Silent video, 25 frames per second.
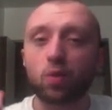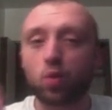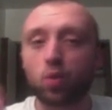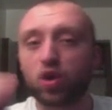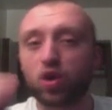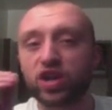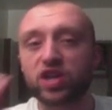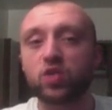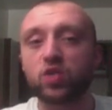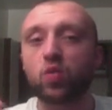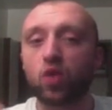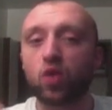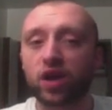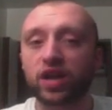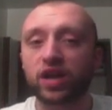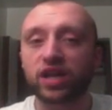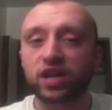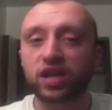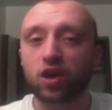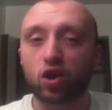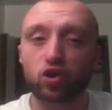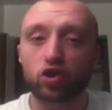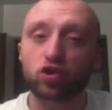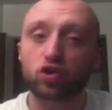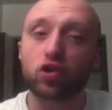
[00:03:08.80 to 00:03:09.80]
what he wanted
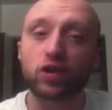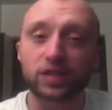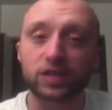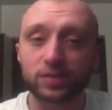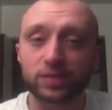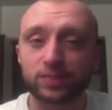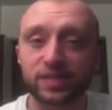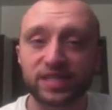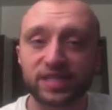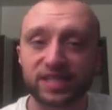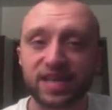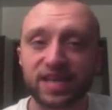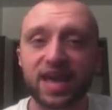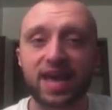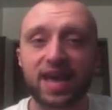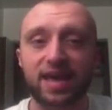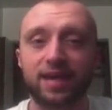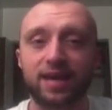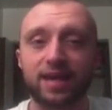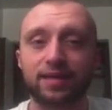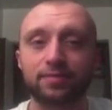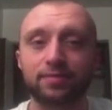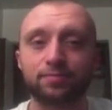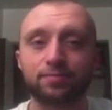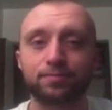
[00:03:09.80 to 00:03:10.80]
on Christmas Day.
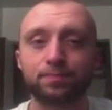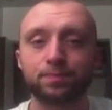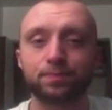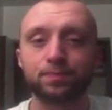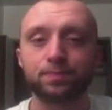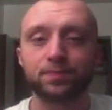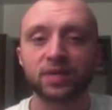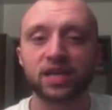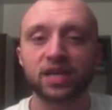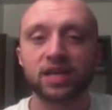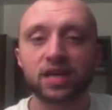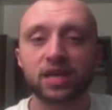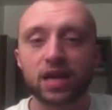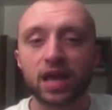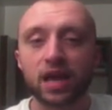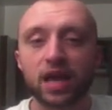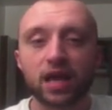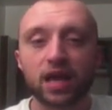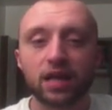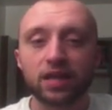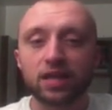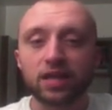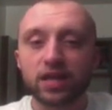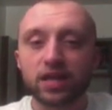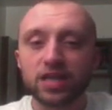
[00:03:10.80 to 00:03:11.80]

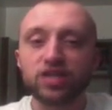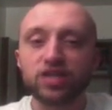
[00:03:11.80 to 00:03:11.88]
He